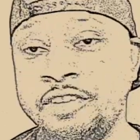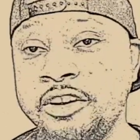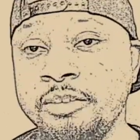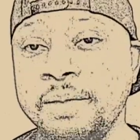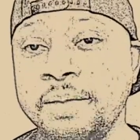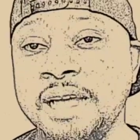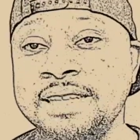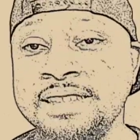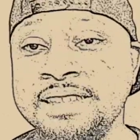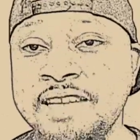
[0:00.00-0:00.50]
is
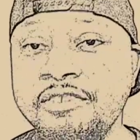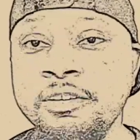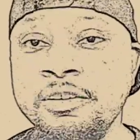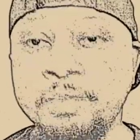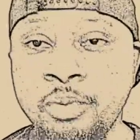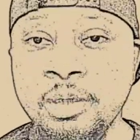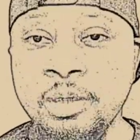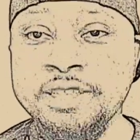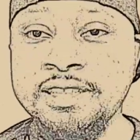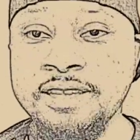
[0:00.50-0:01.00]
favored by
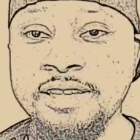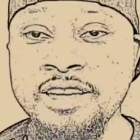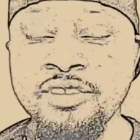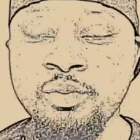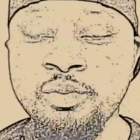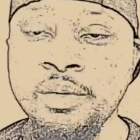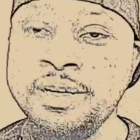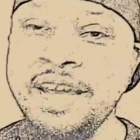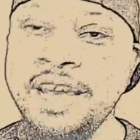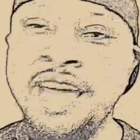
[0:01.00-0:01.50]
seven points in
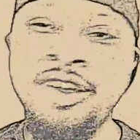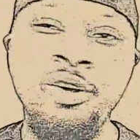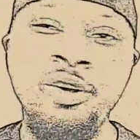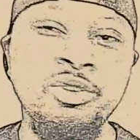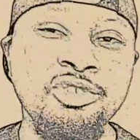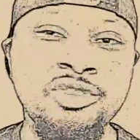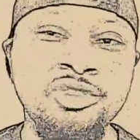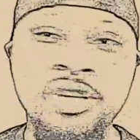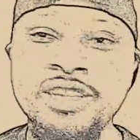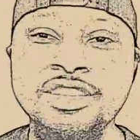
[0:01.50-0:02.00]
this one. I
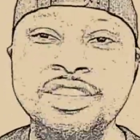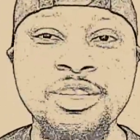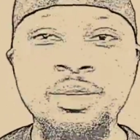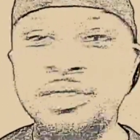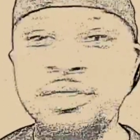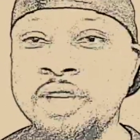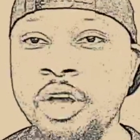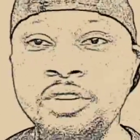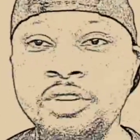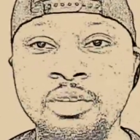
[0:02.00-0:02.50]
don't trust
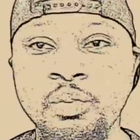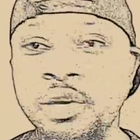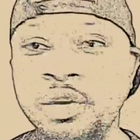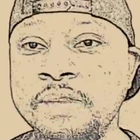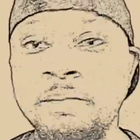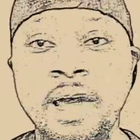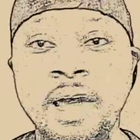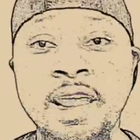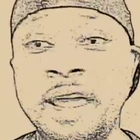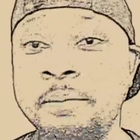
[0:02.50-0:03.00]
Utah to
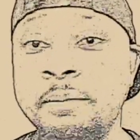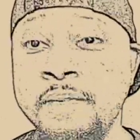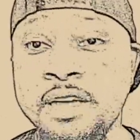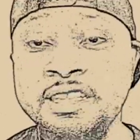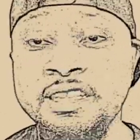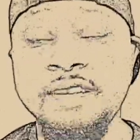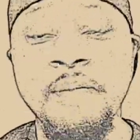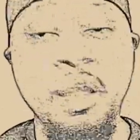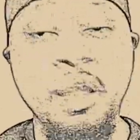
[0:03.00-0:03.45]
win by that much.